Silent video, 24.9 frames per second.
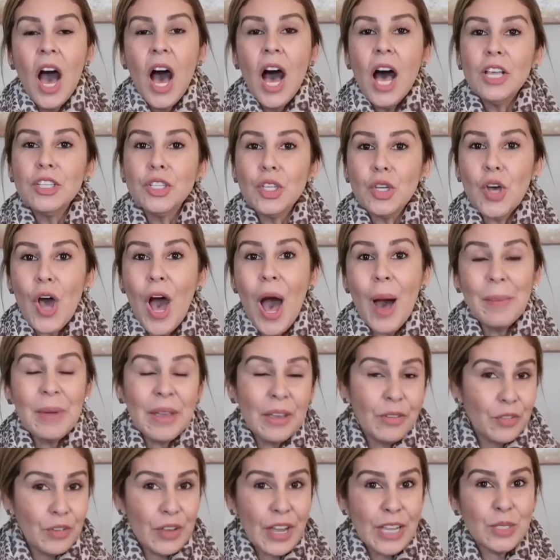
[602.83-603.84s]
Also
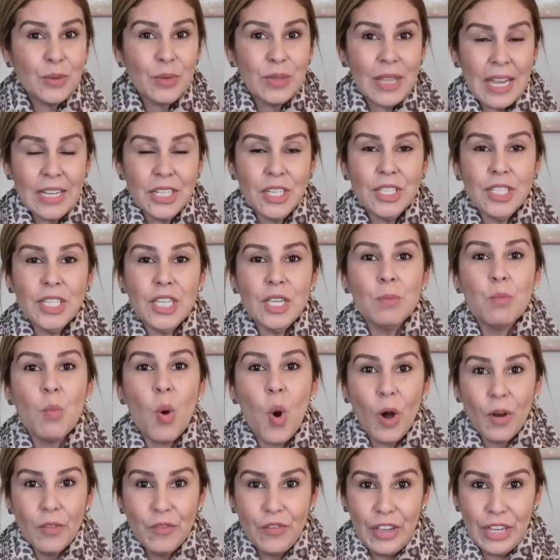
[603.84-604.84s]
comment if you guys would like to see
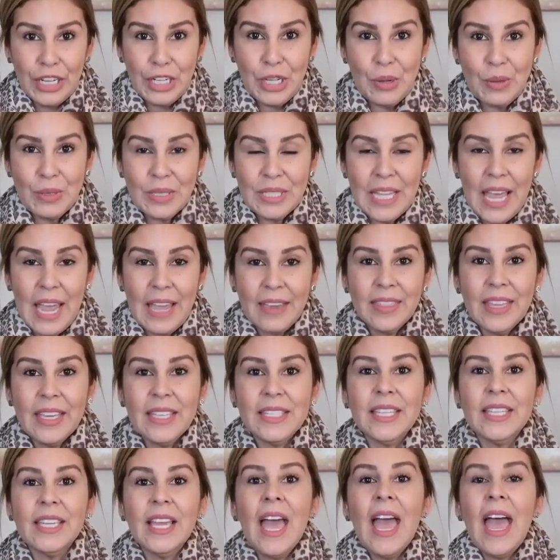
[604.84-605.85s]
more videos like
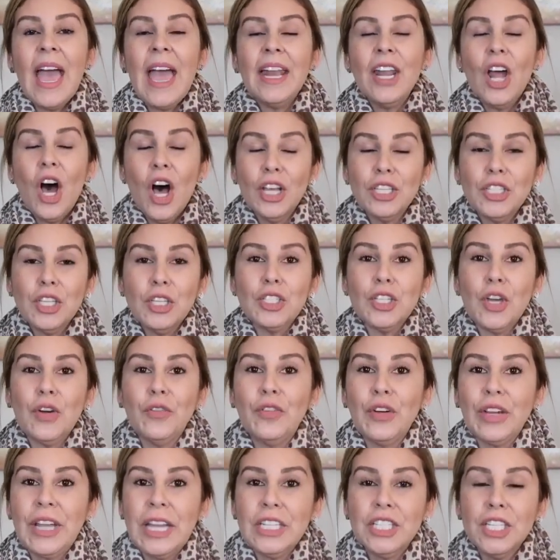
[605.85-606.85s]
this. And also don't
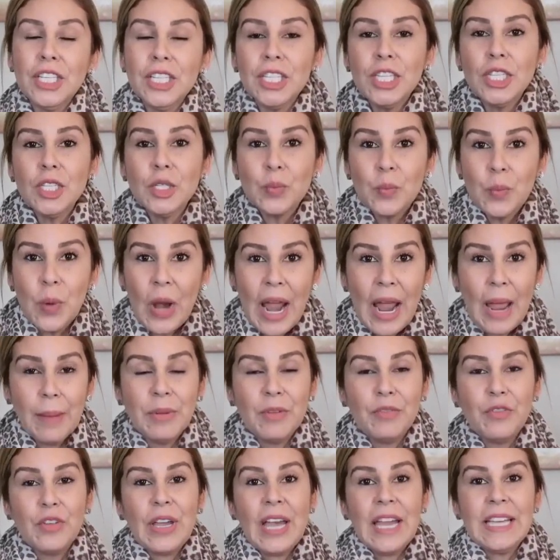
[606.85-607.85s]
forget to subscribe
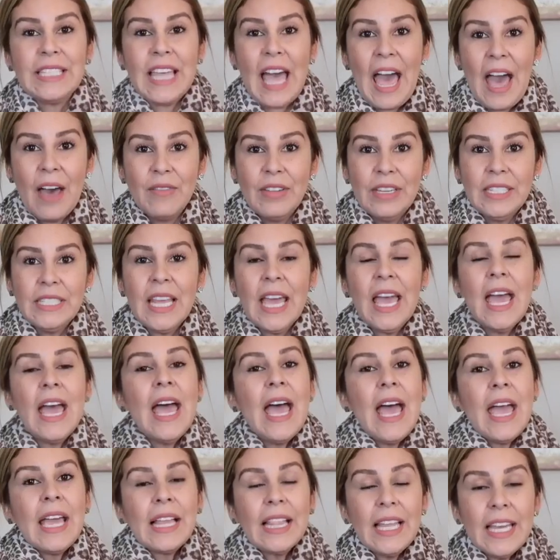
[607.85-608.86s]
if you guys haven't.
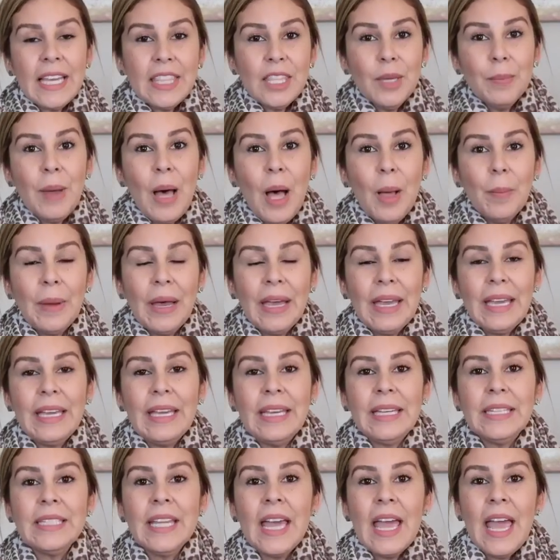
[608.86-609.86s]
Click the bell
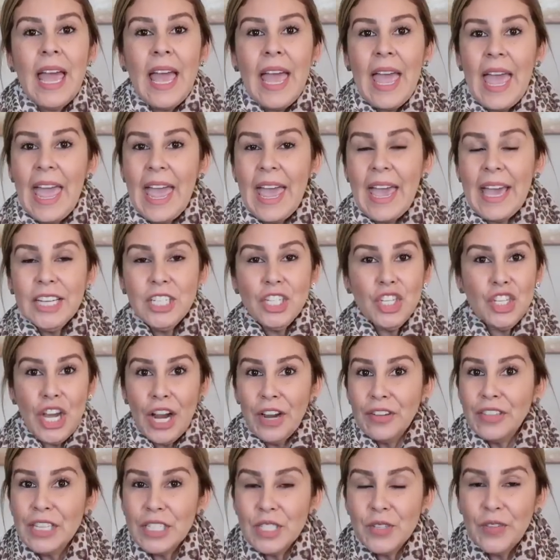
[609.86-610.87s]
button and
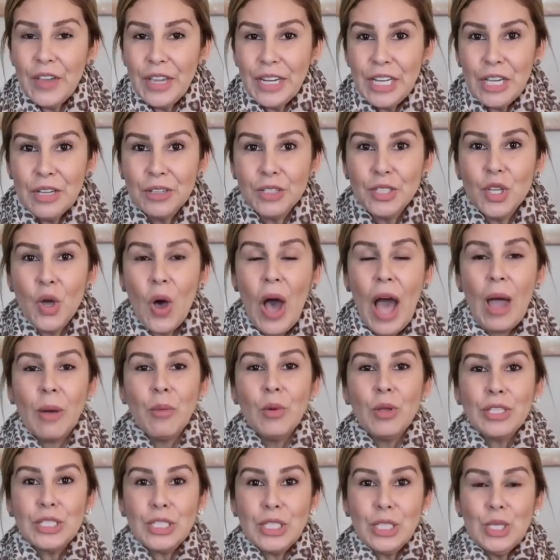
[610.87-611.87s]
share this video. So I
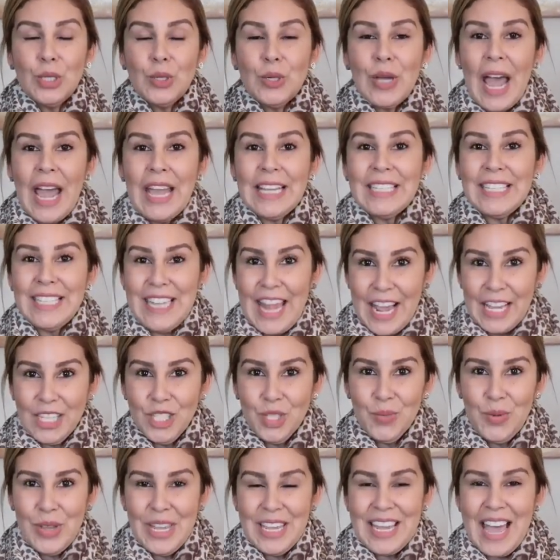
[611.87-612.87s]
will see you guys
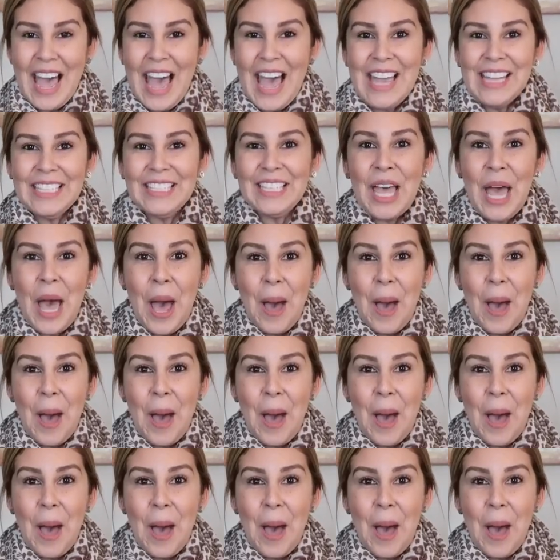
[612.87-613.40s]
next week, guys.